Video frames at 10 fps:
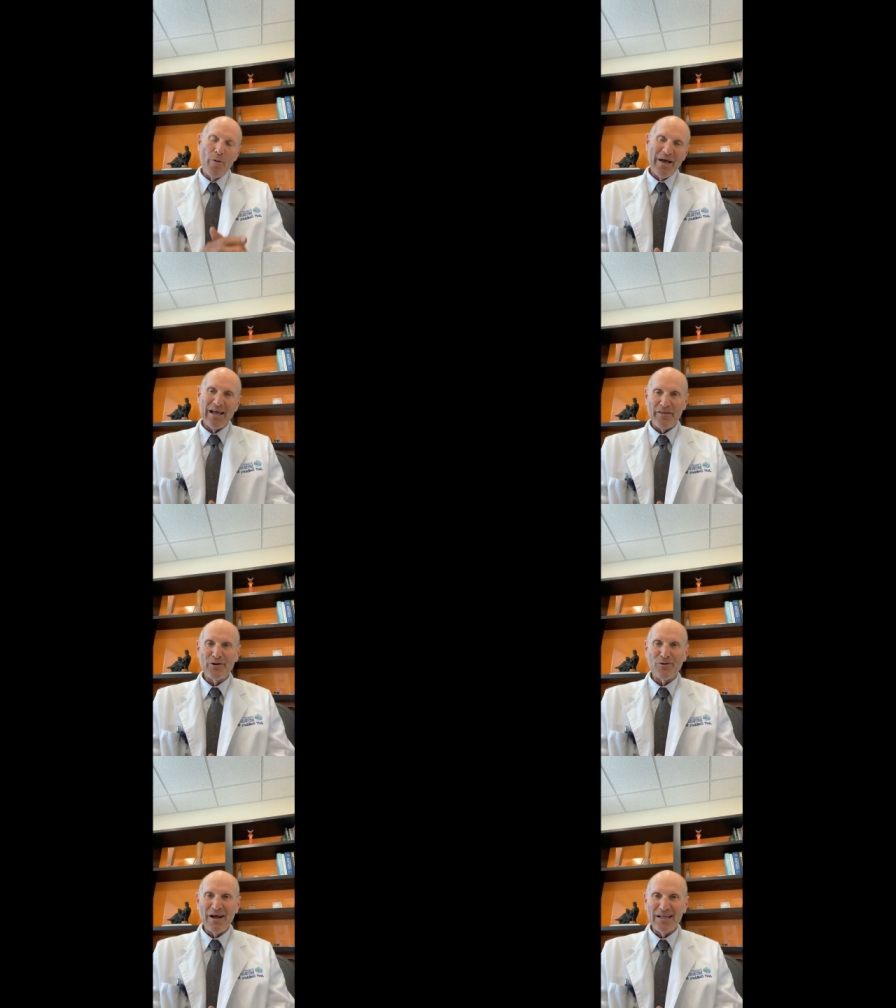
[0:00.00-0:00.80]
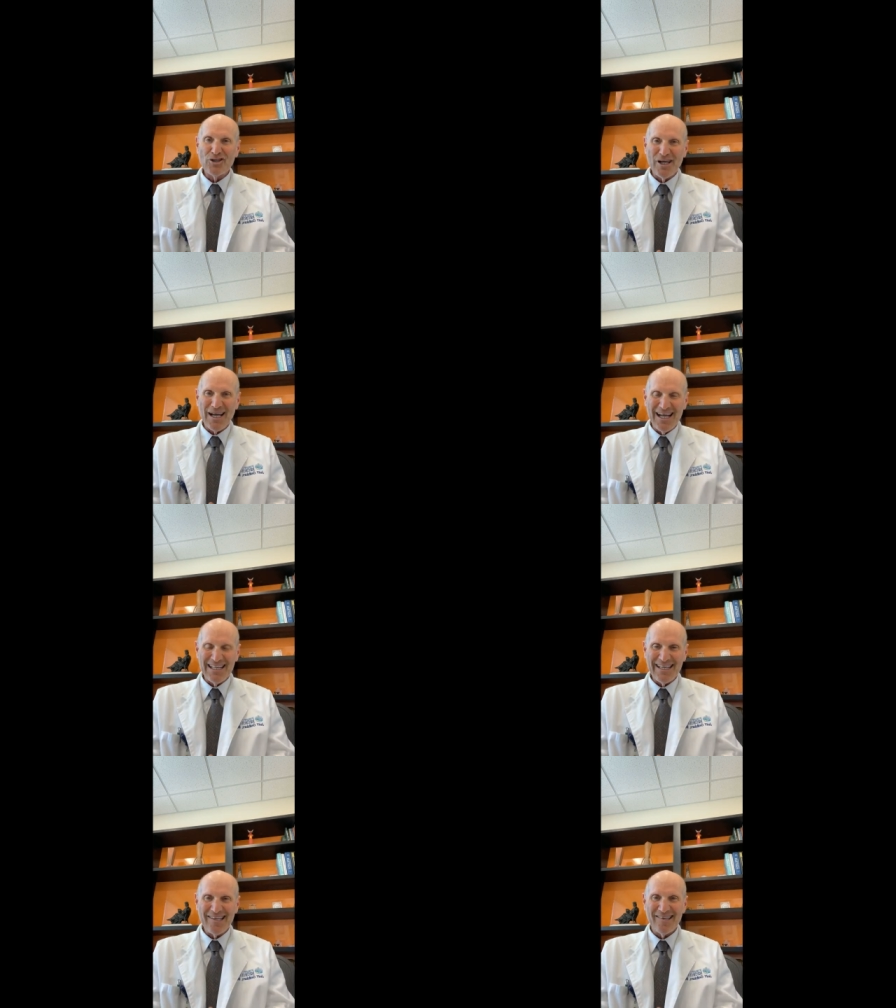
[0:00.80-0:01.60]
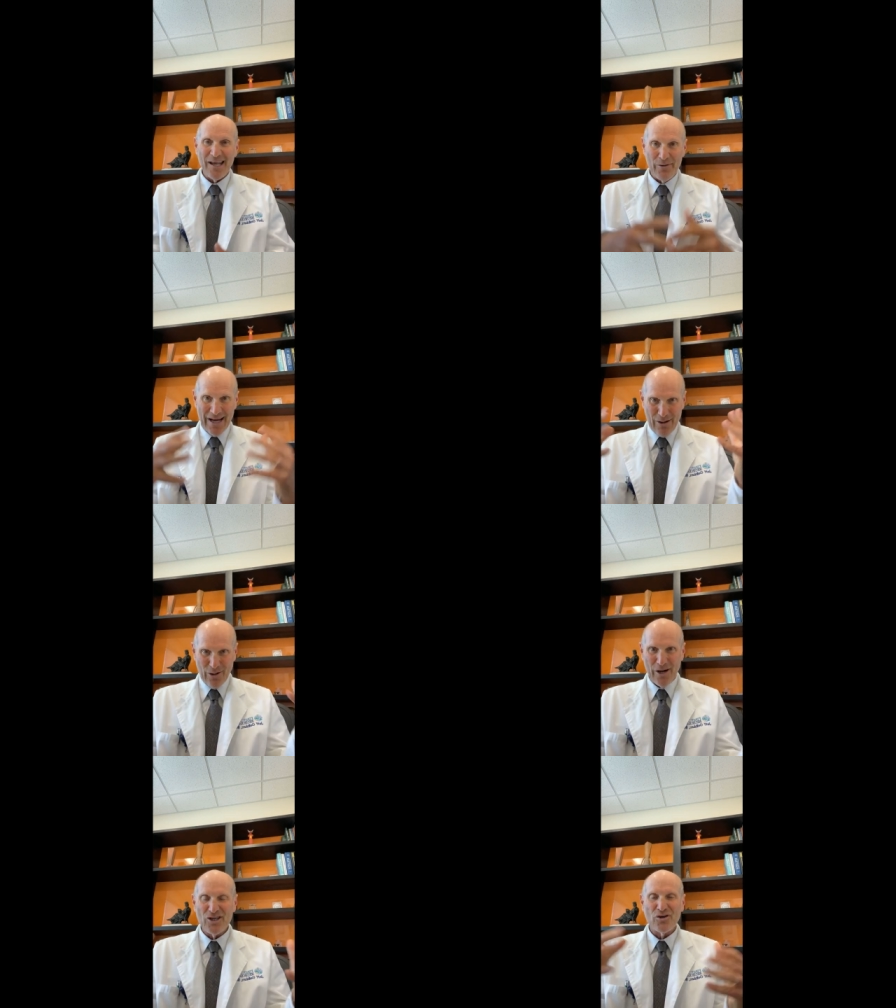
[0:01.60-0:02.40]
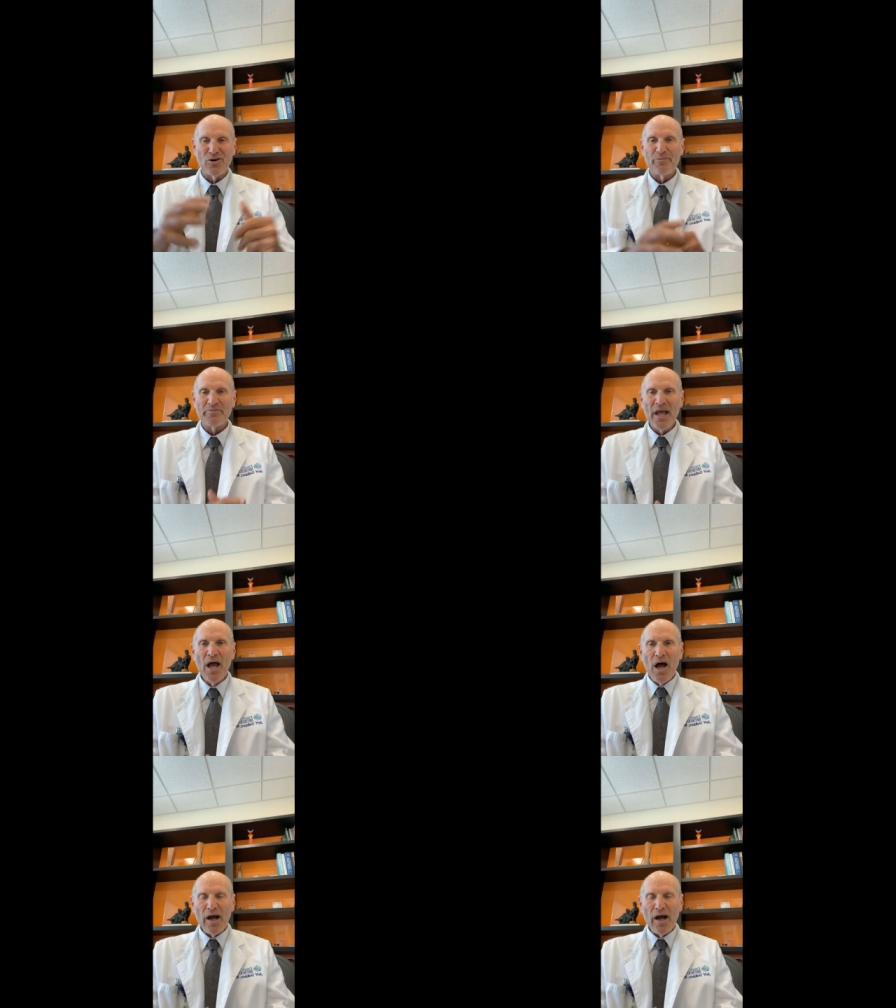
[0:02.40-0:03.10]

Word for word: all my other neurology colleagues here in our large group,